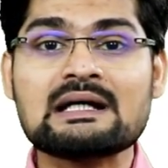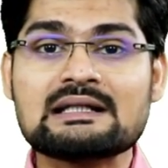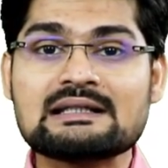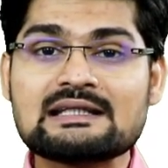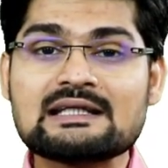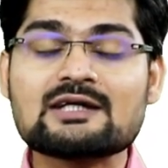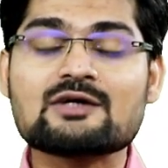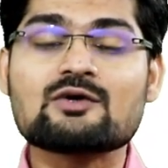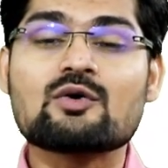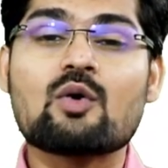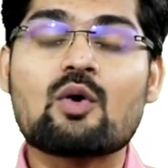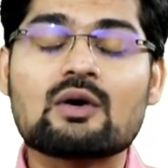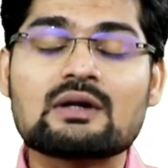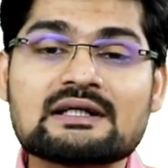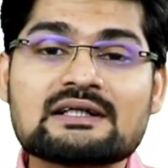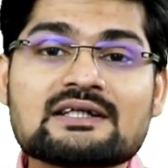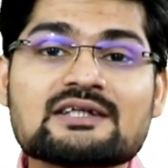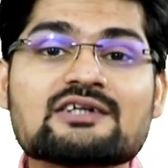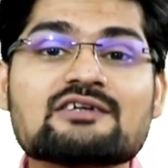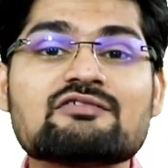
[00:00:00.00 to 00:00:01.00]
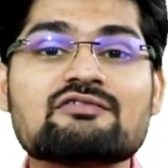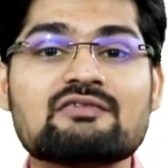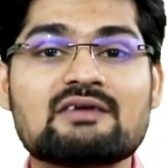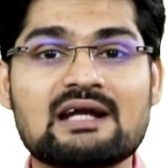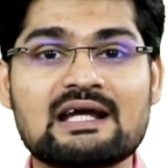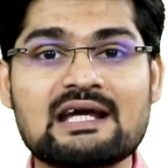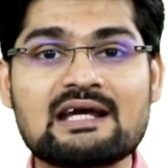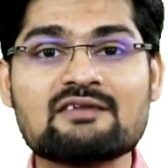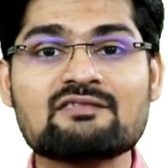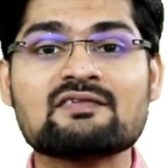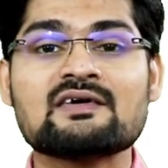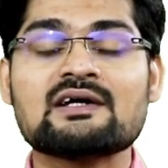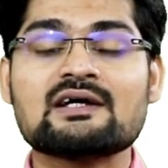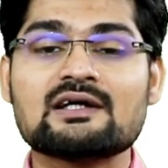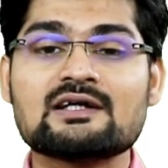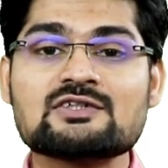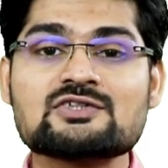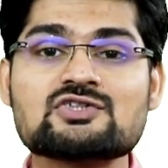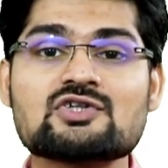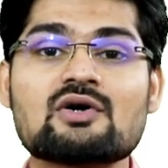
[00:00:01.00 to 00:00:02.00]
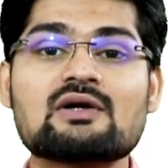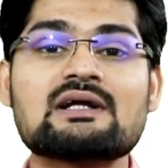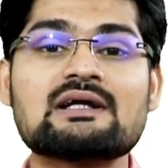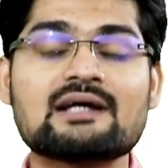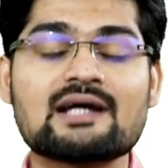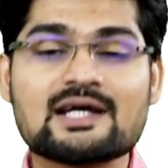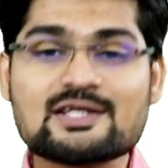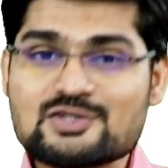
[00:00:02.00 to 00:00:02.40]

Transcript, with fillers: the quality of life ensuring